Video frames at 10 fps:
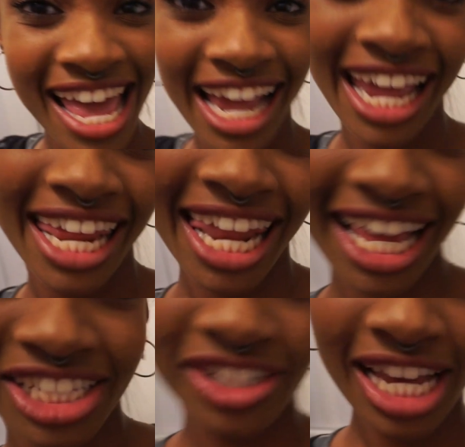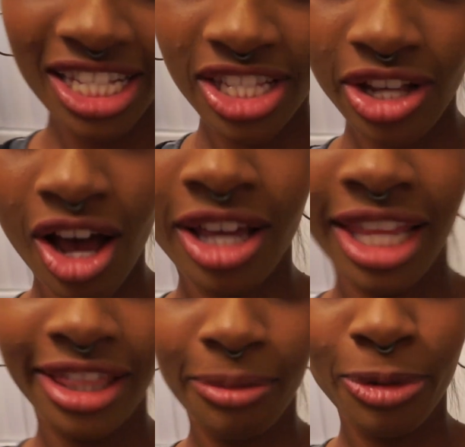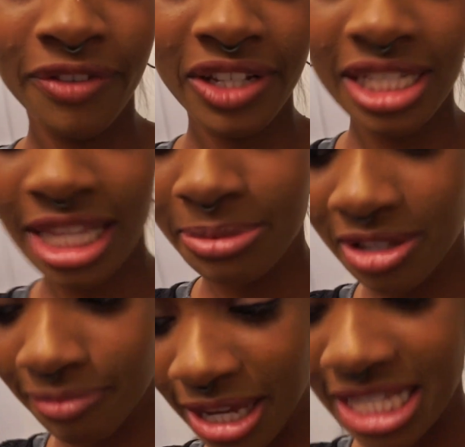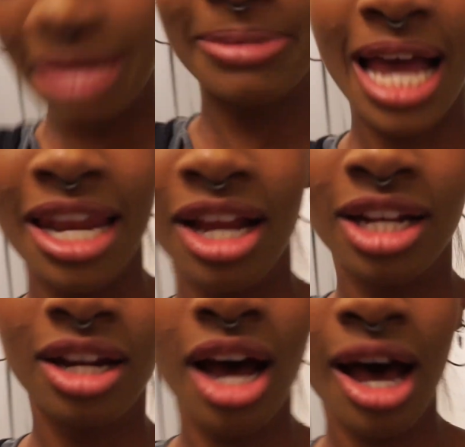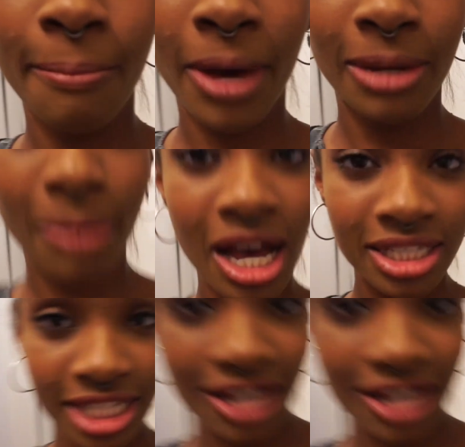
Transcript: And as you guys saw in like the previous clips of my stepdad un um, unboxing